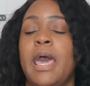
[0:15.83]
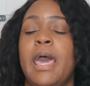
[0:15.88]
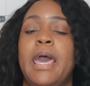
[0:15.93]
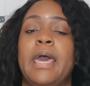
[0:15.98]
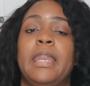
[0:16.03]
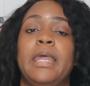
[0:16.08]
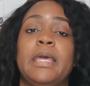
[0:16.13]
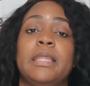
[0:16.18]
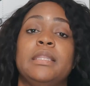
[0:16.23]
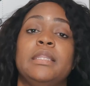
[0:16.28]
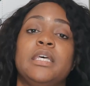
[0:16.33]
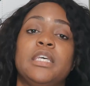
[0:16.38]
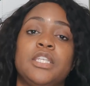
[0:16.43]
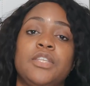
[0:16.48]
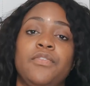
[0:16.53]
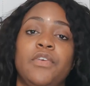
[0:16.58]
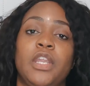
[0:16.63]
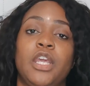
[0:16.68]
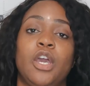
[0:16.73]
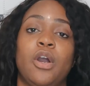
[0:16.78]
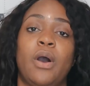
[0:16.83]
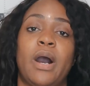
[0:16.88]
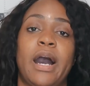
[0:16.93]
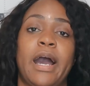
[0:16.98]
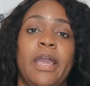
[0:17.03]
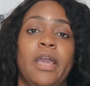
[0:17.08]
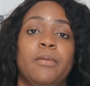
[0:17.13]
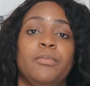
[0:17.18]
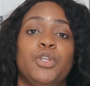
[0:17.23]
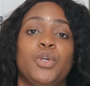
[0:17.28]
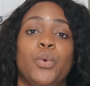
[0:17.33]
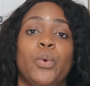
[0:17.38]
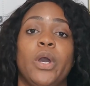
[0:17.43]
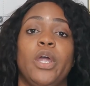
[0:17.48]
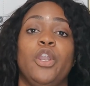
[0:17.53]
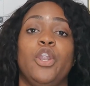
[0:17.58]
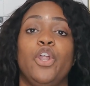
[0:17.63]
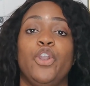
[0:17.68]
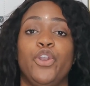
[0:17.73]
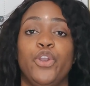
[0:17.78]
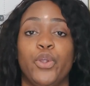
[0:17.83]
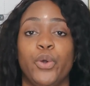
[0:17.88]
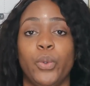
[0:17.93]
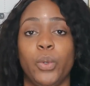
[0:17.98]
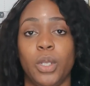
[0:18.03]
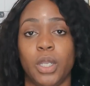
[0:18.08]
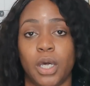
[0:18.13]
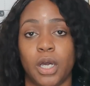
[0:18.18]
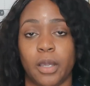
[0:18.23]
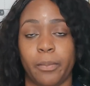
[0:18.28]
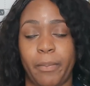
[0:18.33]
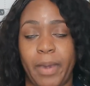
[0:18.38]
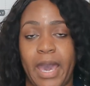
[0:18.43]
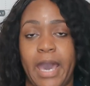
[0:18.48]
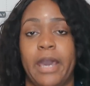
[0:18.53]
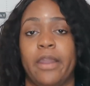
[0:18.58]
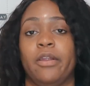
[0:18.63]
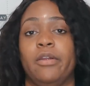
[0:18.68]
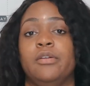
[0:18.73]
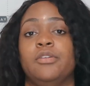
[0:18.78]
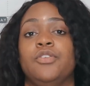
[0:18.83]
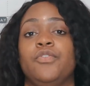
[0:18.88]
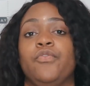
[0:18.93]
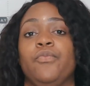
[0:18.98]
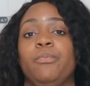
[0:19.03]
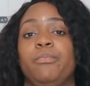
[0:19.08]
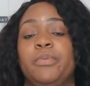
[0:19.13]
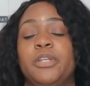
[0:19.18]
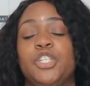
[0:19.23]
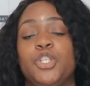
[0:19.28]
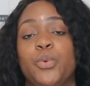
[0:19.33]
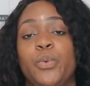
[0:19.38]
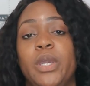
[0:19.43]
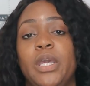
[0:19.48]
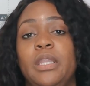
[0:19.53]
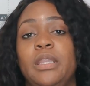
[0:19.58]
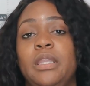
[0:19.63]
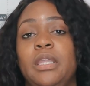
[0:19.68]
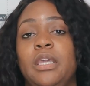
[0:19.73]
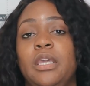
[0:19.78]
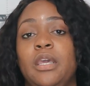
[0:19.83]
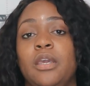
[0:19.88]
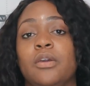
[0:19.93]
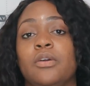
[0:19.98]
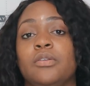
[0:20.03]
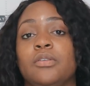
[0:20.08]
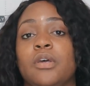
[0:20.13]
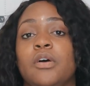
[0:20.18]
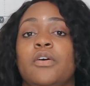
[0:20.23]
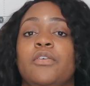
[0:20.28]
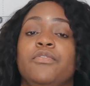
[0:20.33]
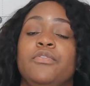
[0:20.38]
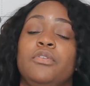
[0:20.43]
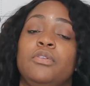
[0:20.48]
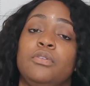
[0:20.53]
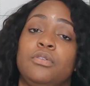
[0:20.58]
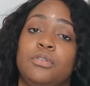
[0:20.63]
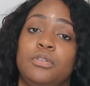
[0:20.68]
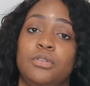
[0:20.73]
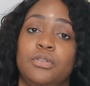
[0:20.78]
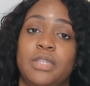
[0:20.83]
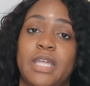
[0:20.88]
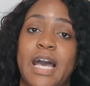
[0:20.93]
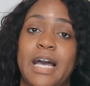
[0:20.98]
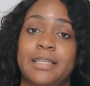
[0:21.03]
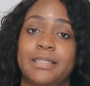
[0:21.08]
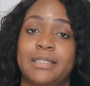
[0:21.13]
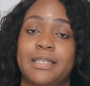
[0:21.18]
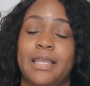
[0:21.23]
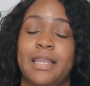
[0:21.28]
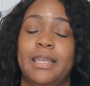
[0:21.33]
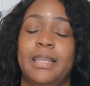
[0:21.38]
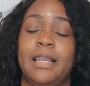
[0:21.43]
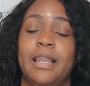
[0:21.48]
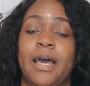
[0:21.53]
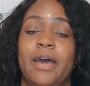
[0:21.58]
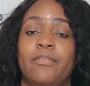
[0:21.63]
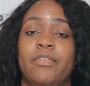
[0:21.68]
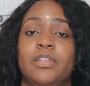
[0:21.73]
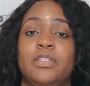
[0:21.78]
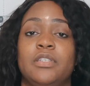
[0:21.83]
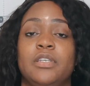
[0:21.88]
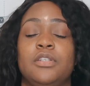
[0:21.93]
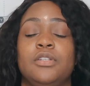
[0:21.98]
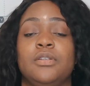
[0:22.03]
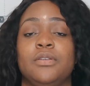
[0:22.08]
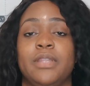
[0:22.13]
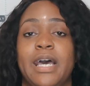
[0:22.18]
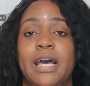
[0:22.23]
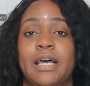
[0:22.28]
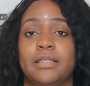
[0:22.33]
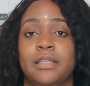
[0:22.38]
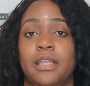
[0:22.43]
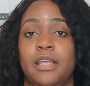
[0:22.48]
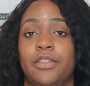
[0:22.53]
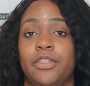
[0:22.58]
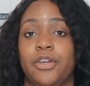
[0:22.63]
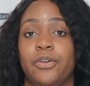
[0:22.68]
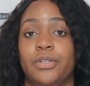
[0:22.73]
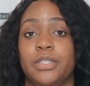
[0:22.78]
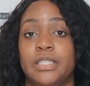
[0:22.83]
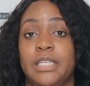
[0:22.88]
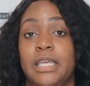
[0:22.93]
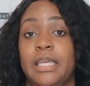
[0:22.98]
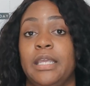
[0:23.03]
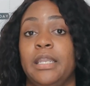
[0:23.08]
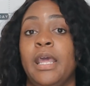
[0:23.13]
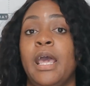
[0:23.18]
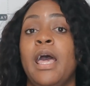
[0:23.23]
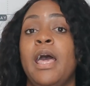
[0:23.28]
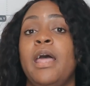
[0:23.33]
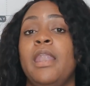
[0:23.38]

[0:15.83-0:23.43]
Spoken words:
and in this video I am doing new look patterns between the years of 2011 to 2013.